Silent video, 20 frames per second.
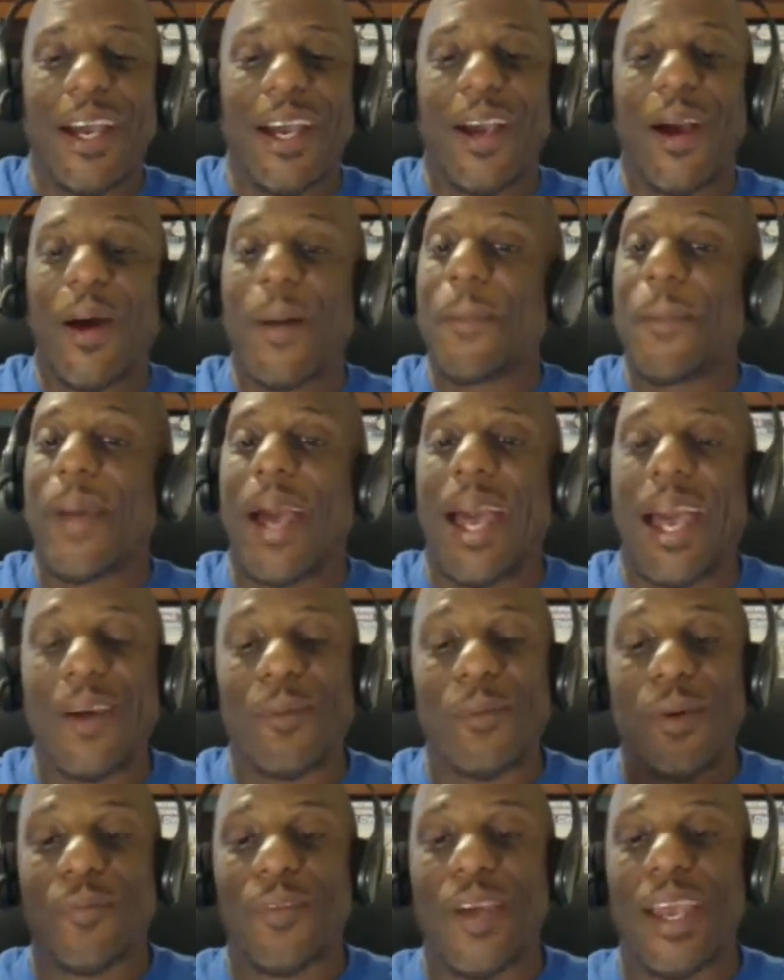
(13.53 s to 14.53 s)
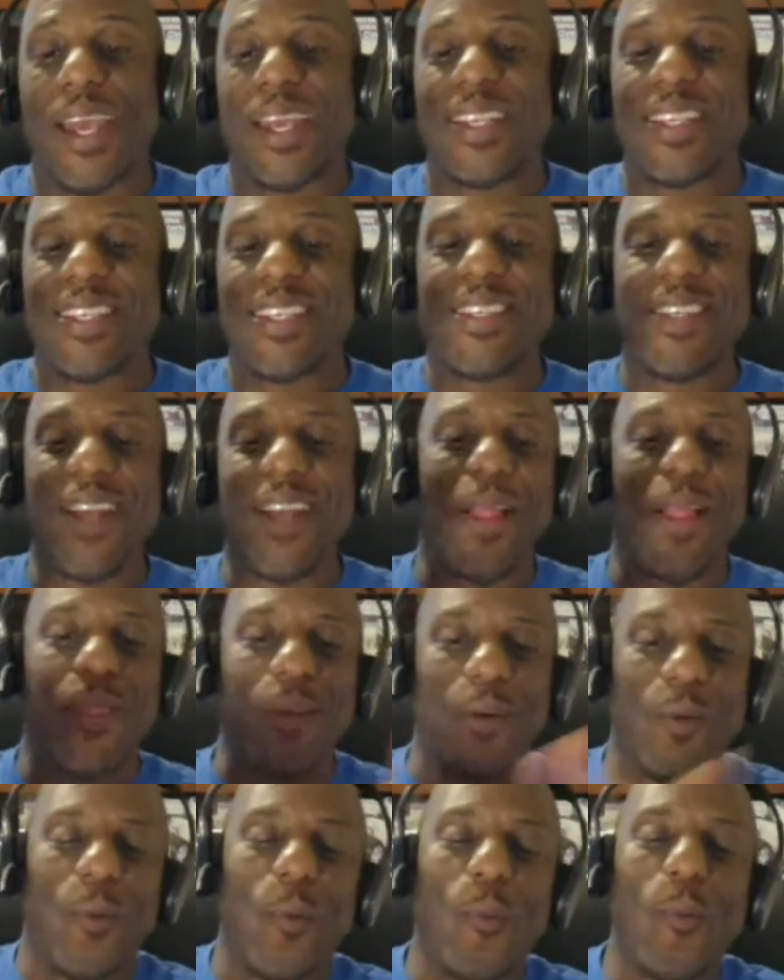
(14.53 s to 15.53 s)
come back with
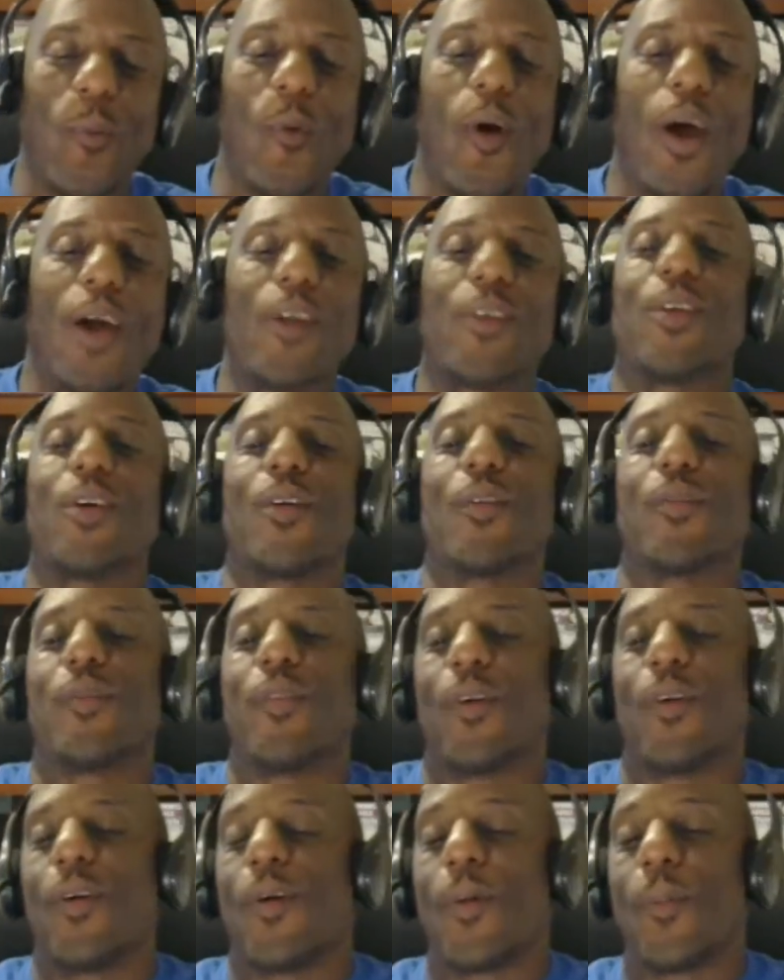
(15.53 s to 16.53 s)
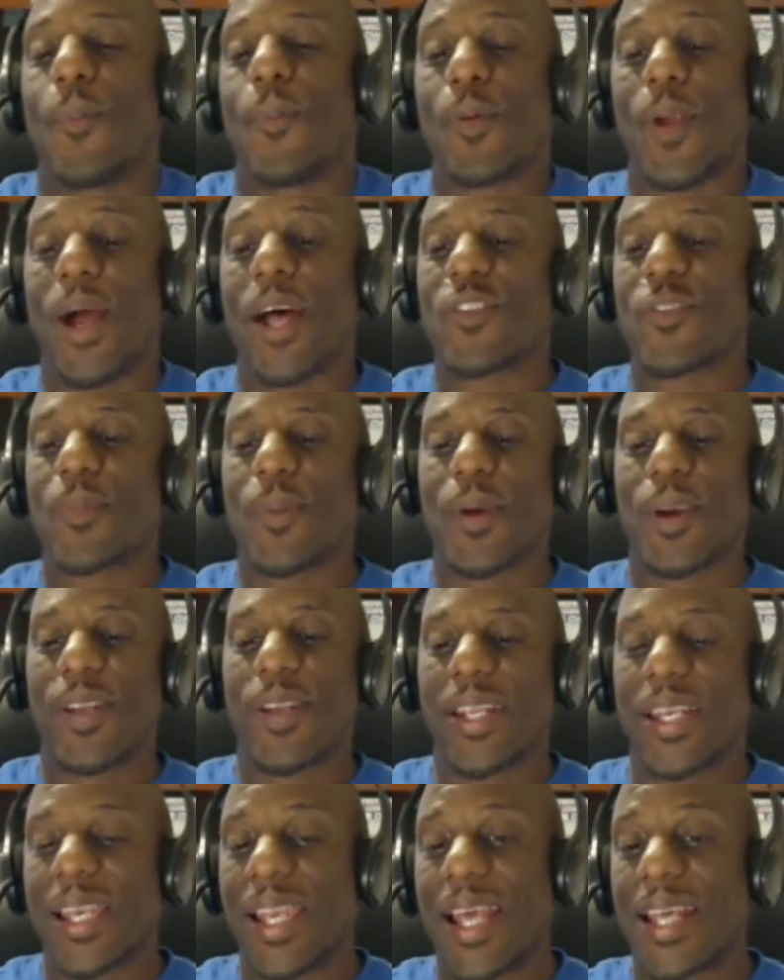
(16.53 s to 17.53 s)
another wonderful
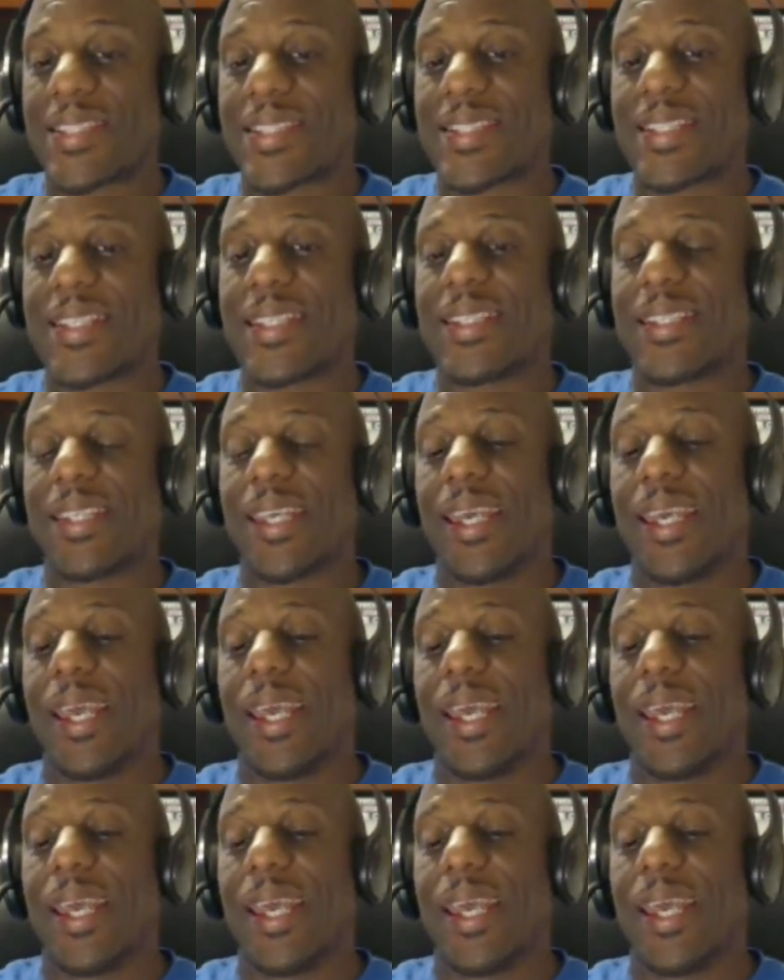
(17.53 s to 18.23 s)
prosperity lesson.